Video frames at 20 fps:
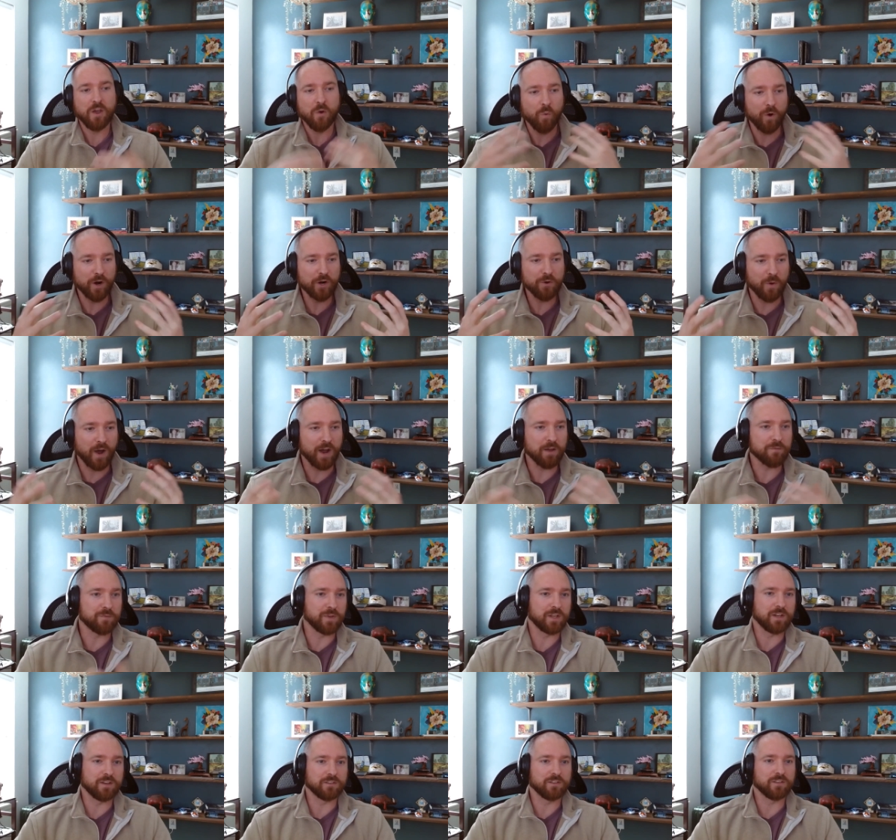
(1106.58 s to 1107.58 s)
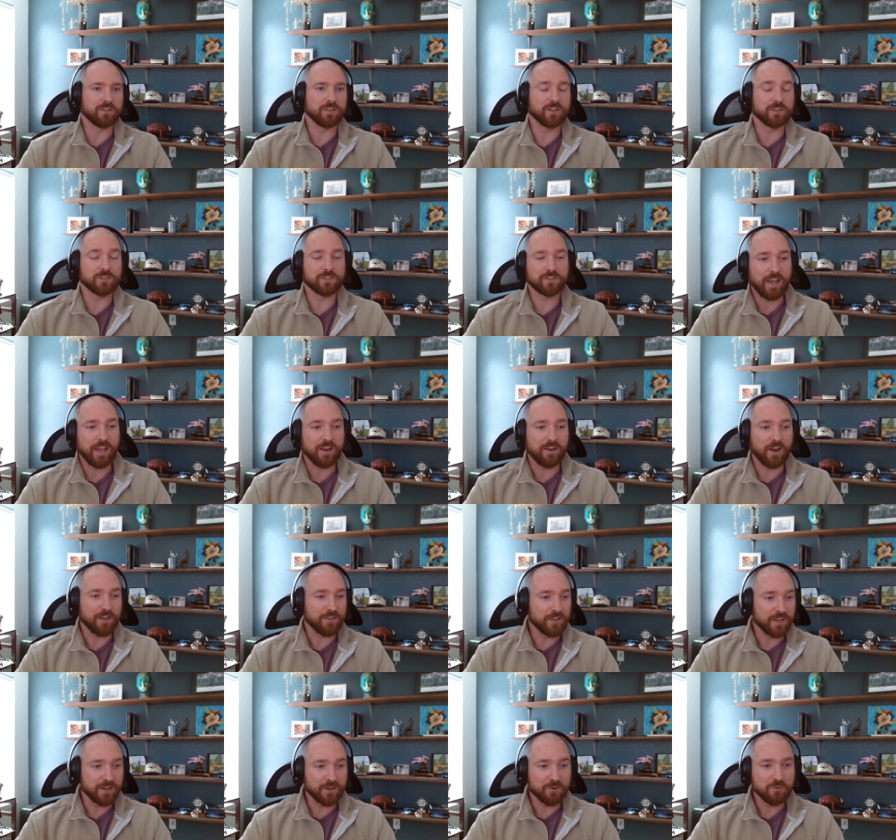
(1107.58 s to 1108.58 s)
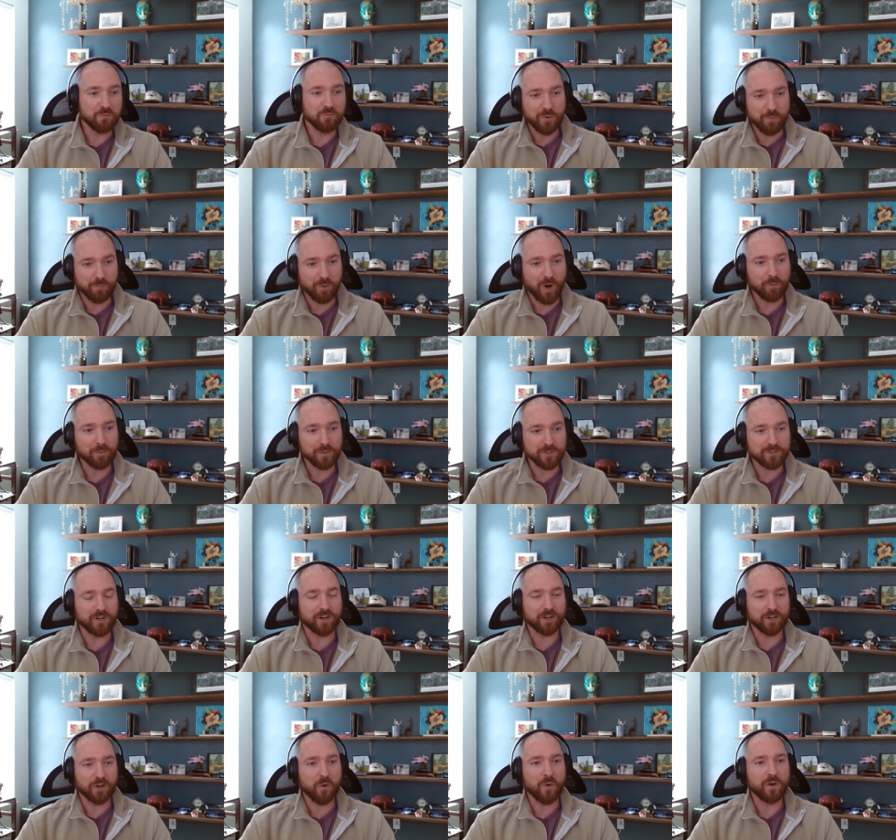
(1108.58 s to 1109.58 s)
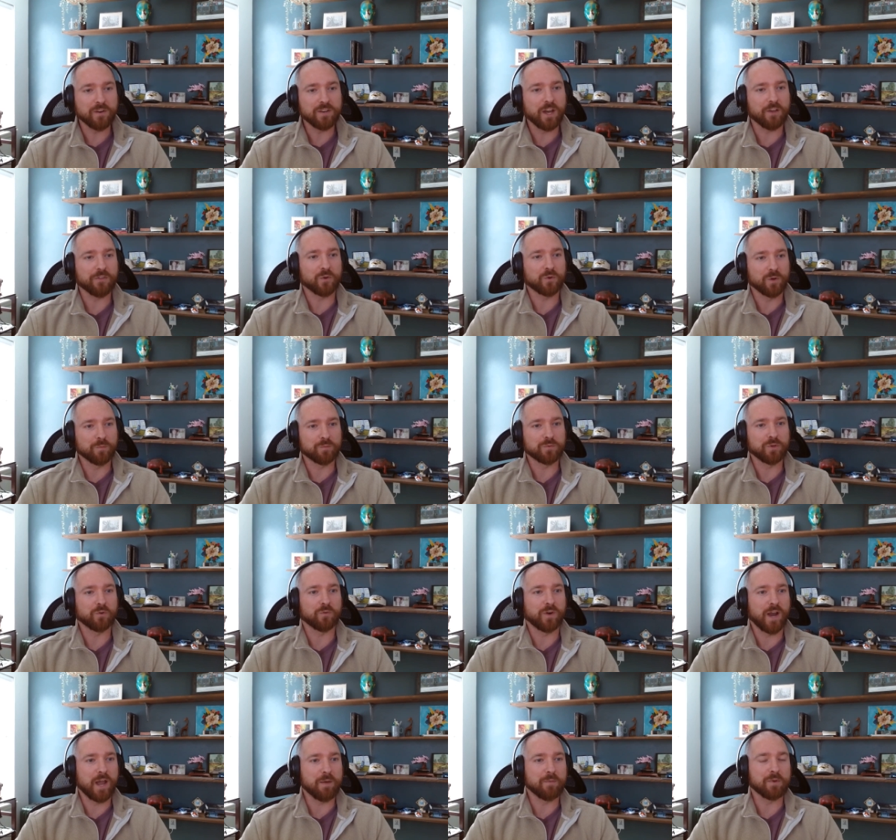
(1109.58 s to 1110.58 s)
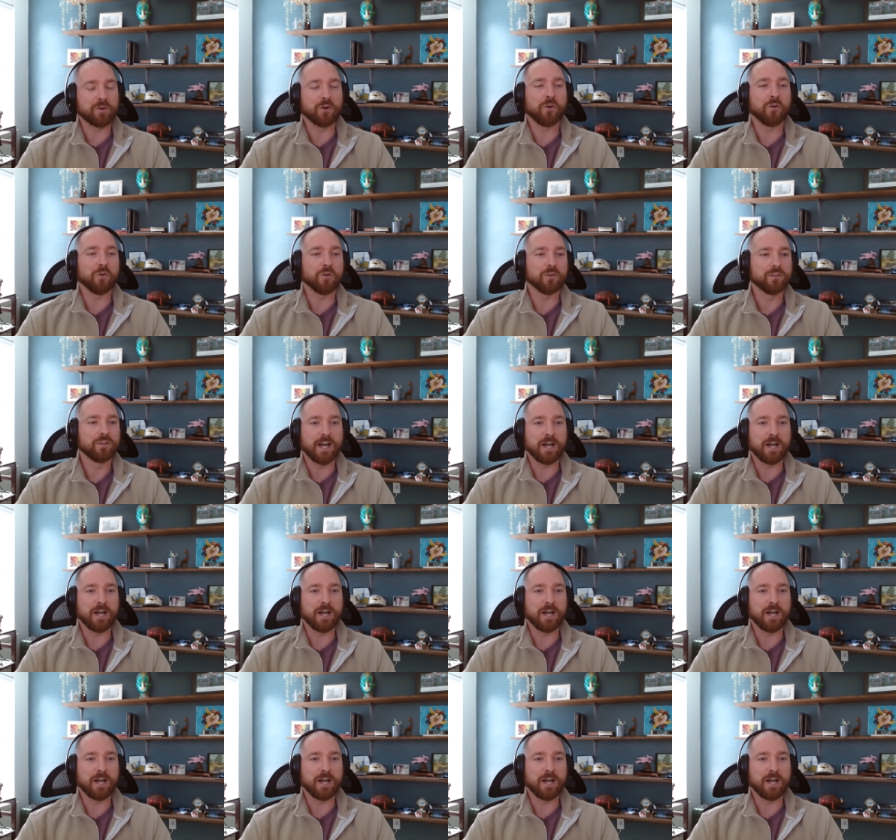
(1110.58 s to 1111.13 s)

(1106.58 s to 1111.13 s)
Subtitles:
where do I fit into this? And I think you probably start going down the crypto rabbit hole.